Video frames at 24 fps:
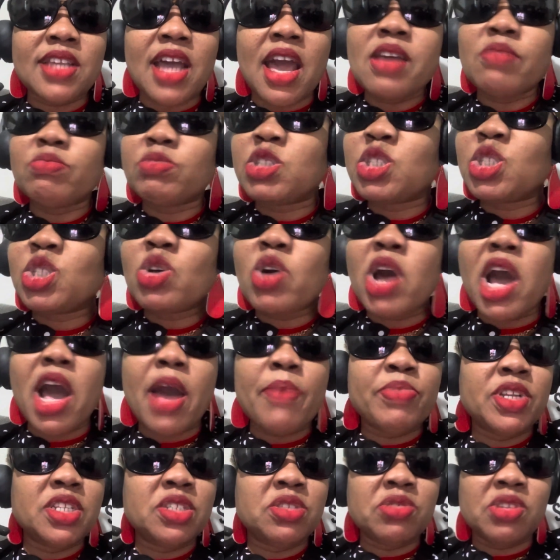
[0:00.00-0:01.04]
I am so
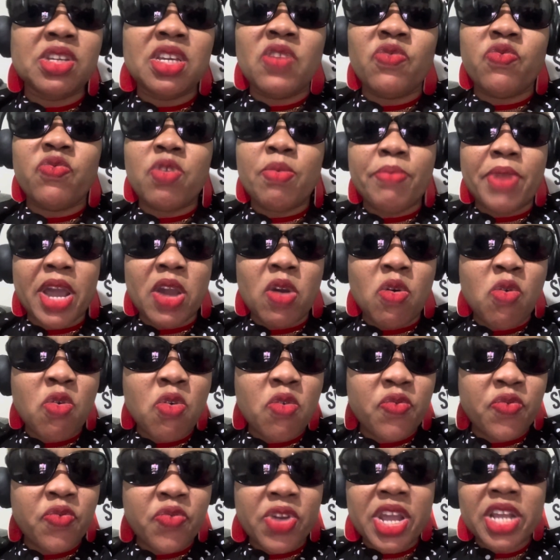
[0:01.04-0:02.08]
happy to hear from my
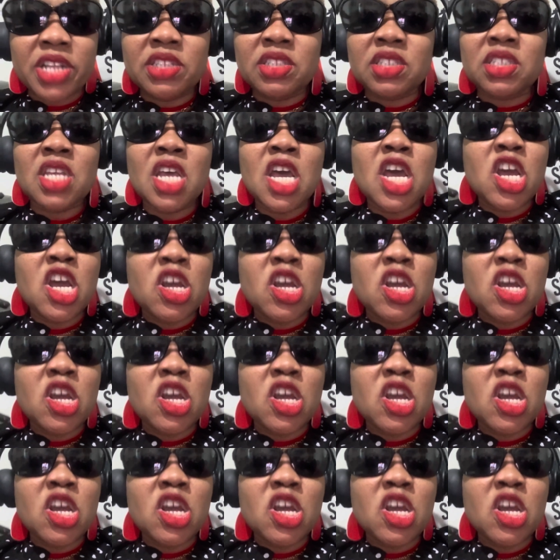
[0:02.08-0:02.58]
old friends,